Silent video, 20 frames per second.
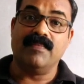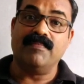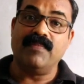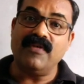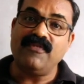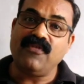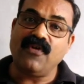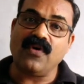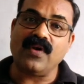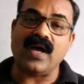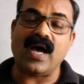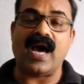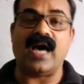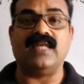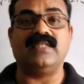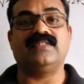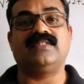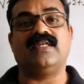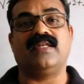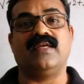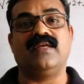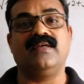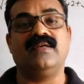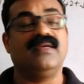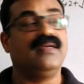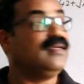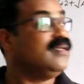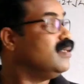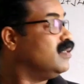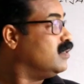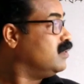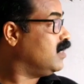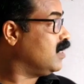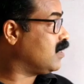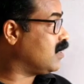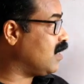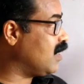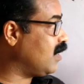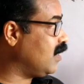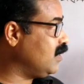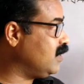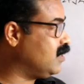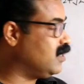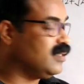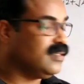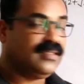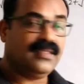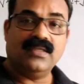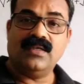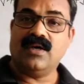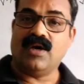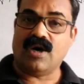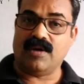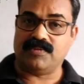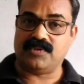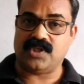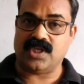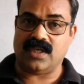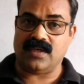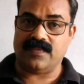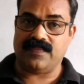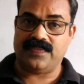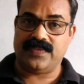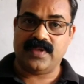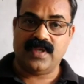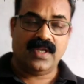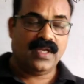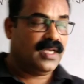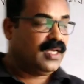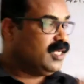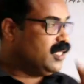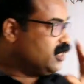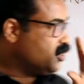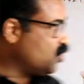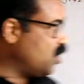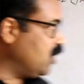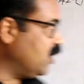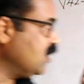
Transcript: before answering the correct option? So